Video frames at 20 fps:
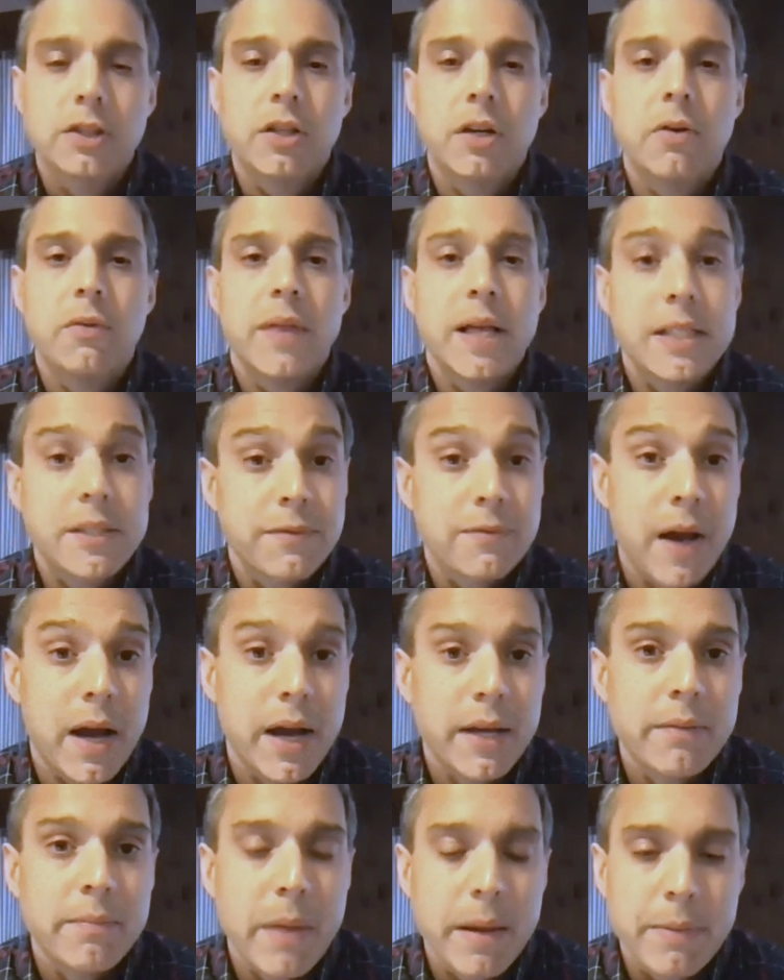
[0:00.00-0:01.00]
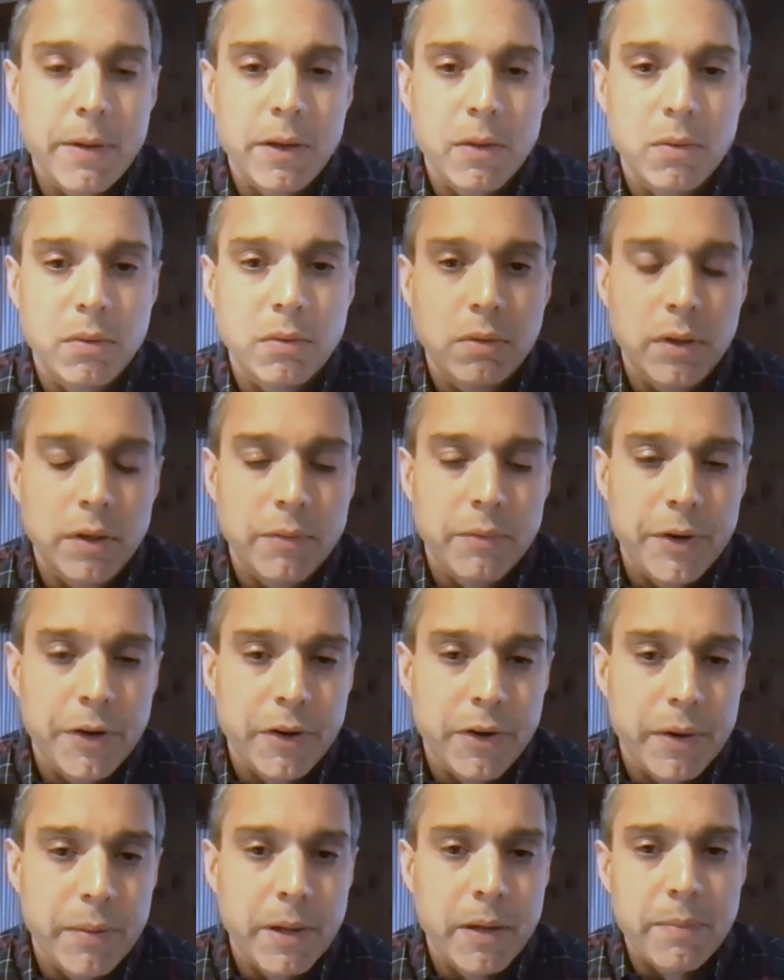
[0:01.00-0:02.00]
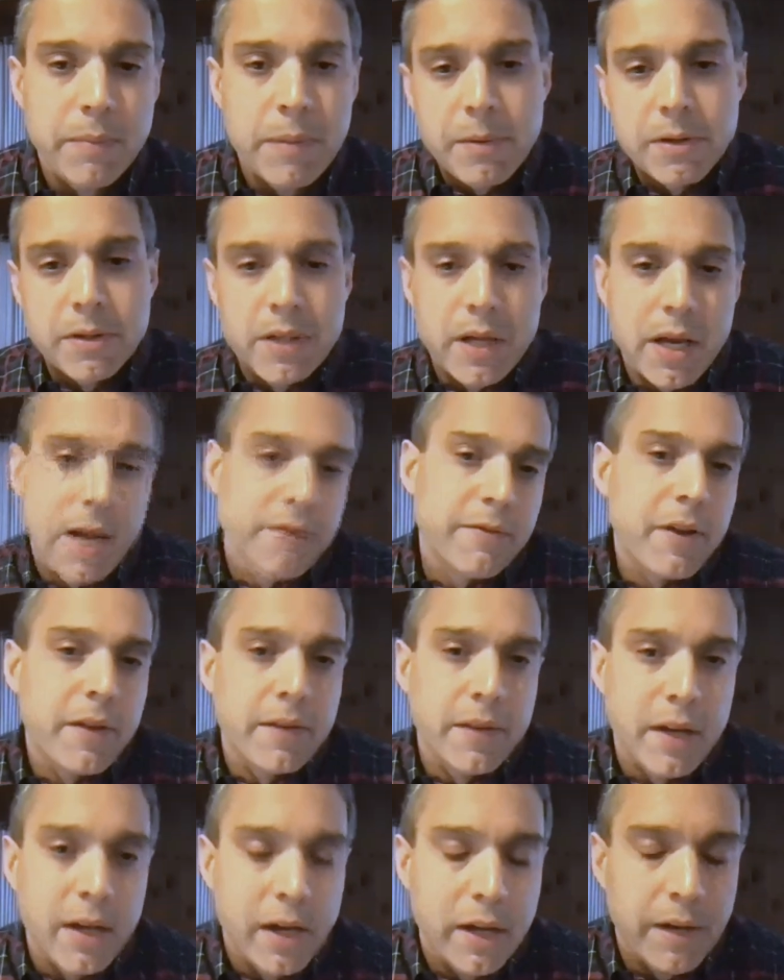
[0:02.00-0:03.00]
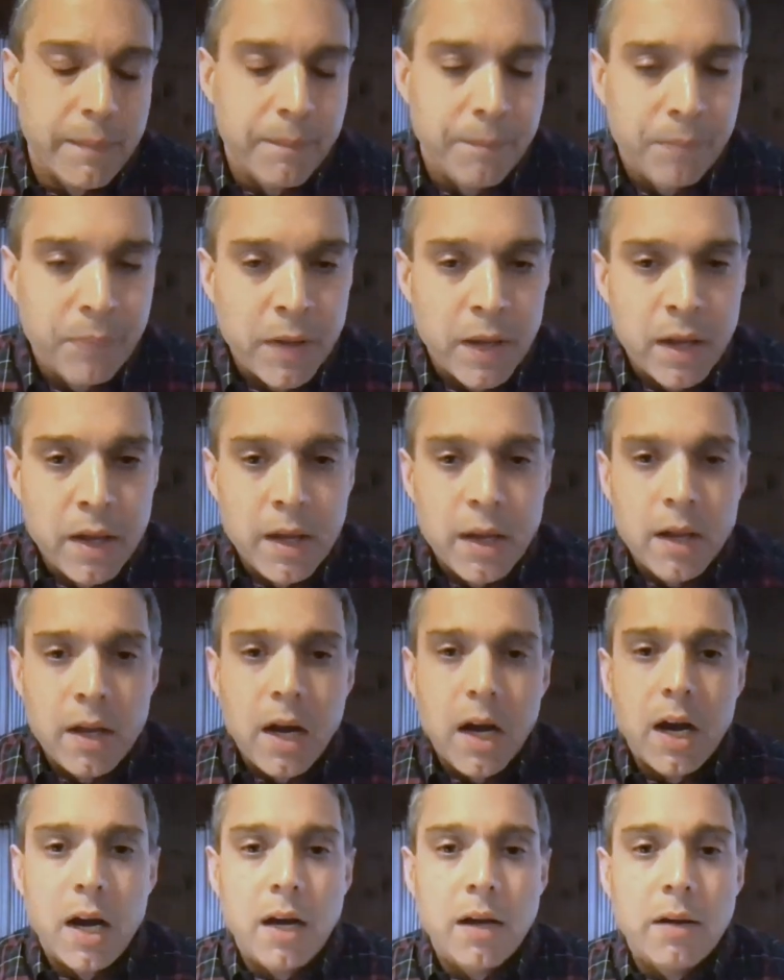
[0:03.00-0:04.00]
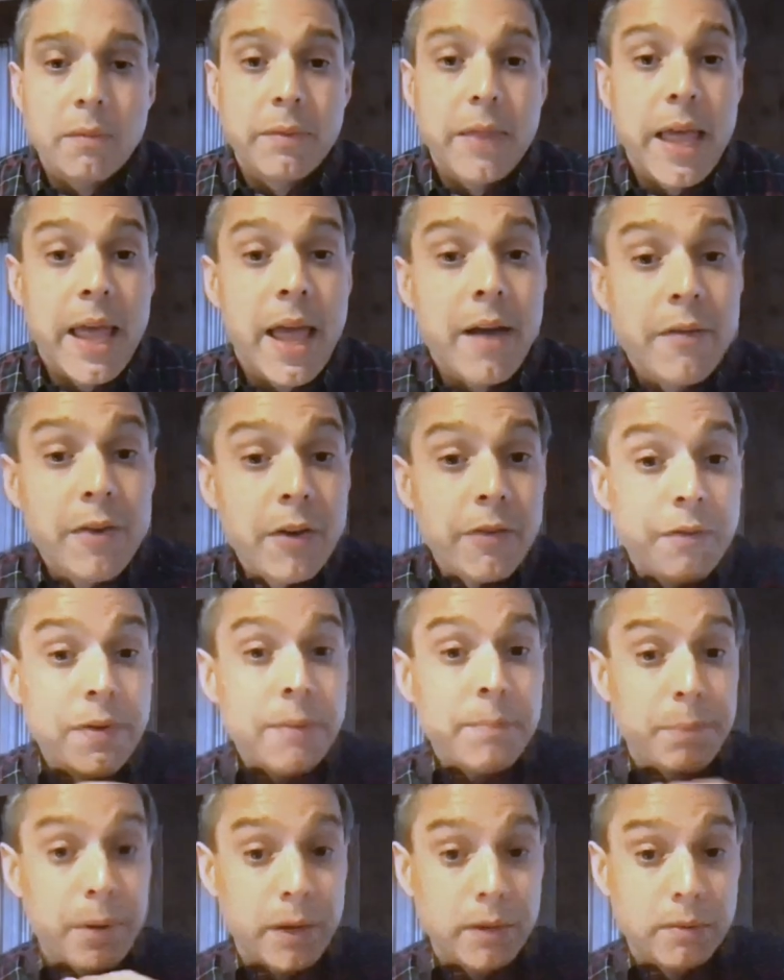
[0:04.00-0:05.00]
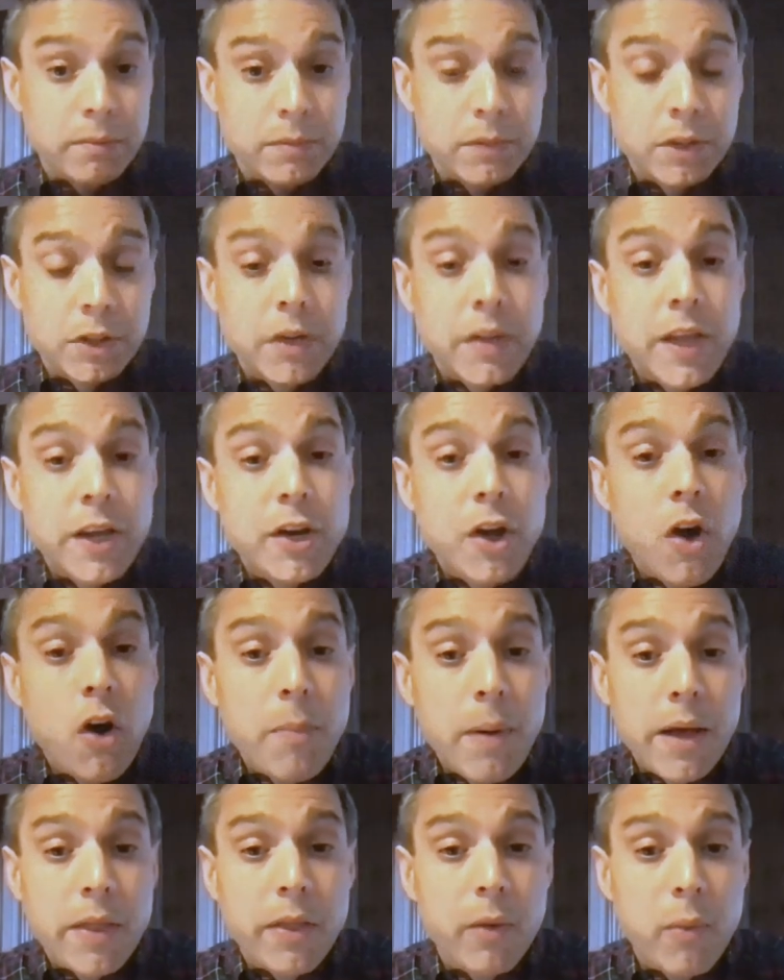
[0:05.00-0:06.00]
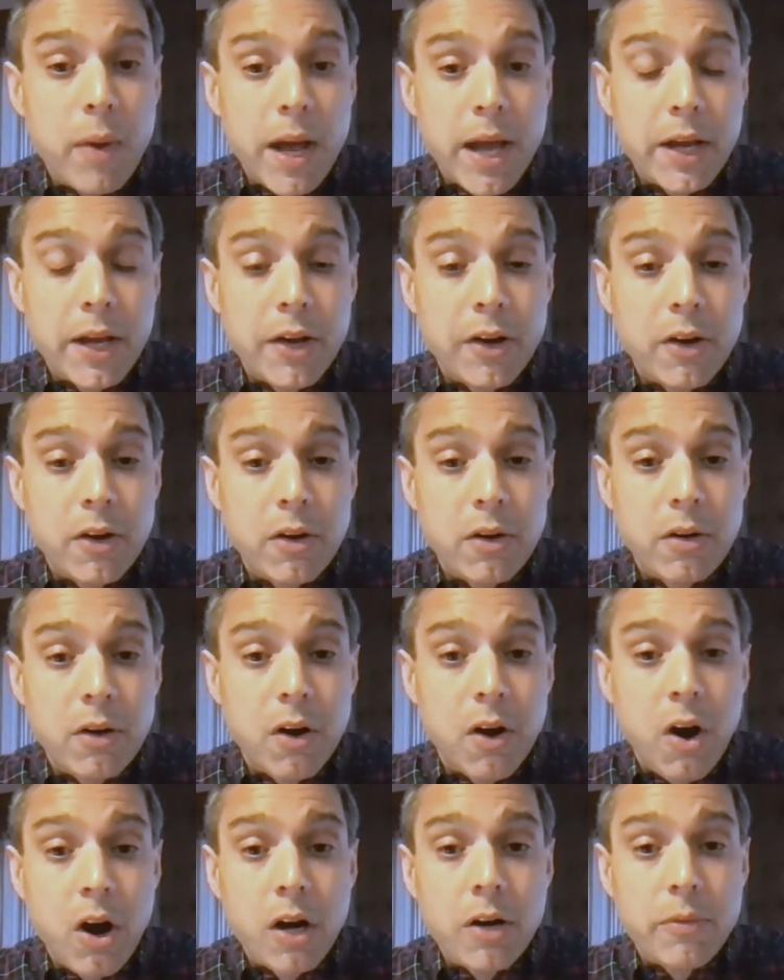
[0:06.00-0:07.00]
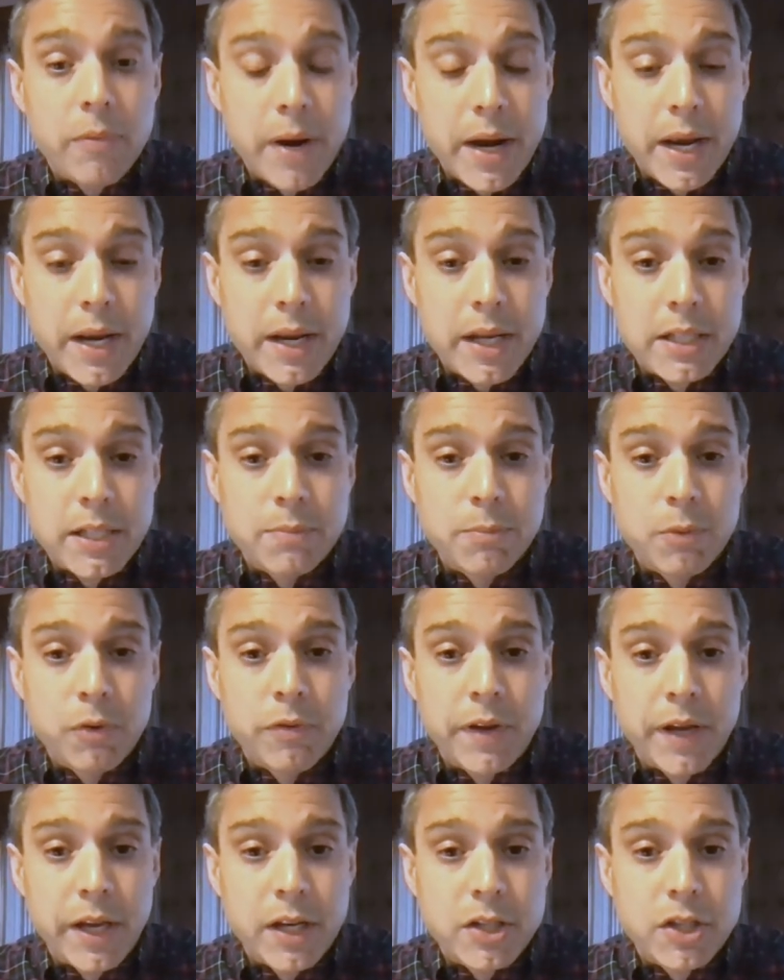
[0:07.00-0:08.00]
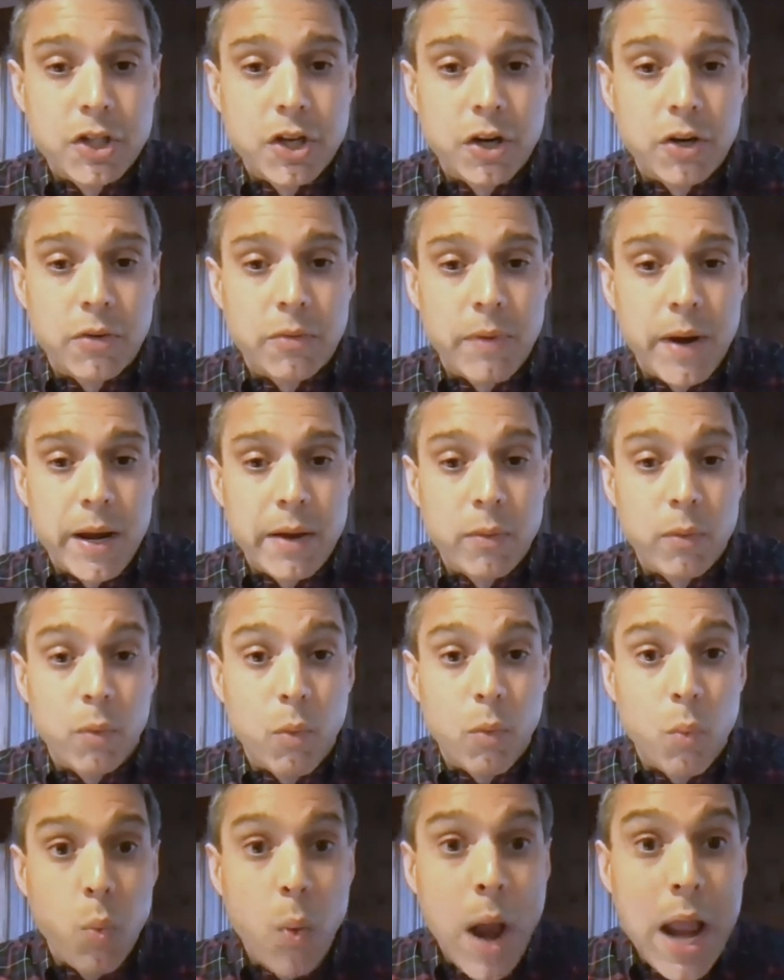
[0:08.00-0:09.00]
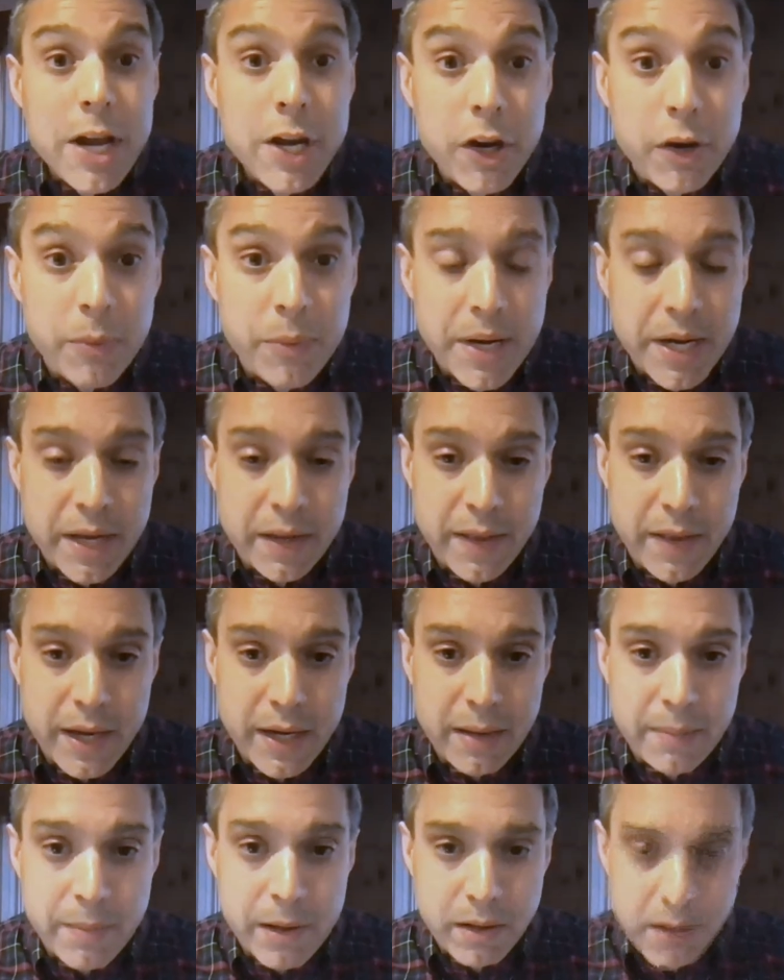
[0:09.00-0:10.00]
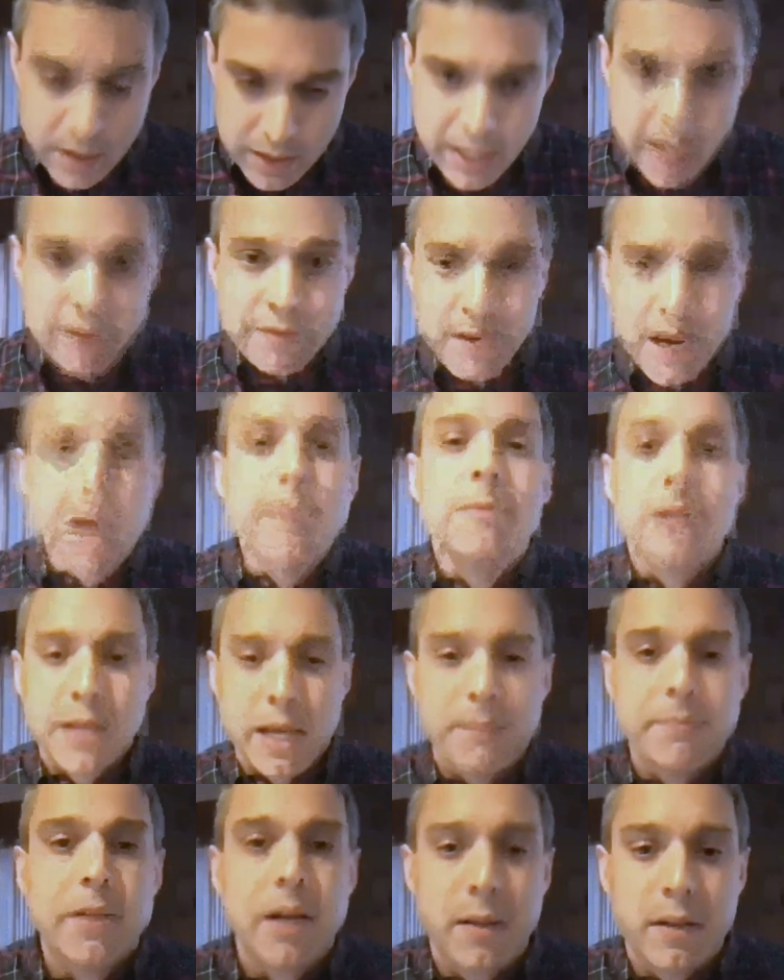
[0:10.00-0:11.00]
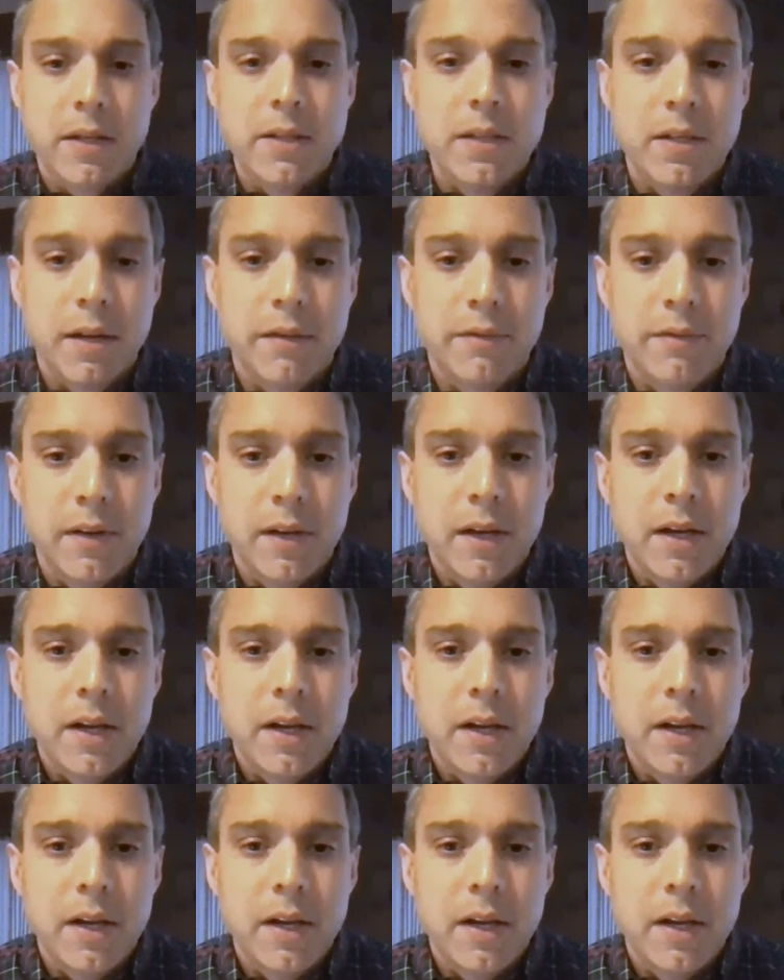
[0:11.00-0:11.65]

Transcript: So that's fine. Maybe Google can read your email. Maybe you say, I have nothing to hide. They have your Fitbit. So they know, by the way, your heart rate is moving at a certain rate when you're reading that email, because they have timestamps on this stuff.